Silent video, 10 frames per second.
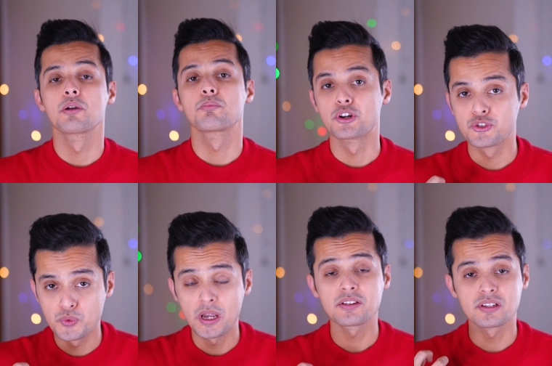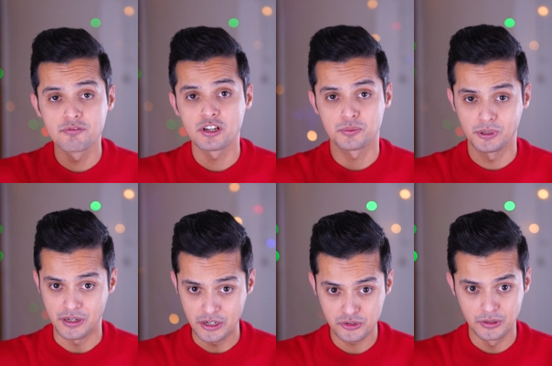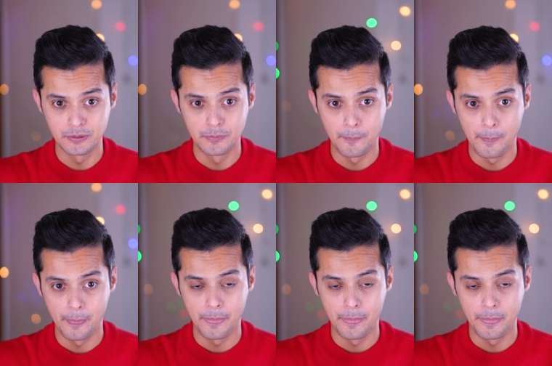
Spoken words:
persuasive explanation,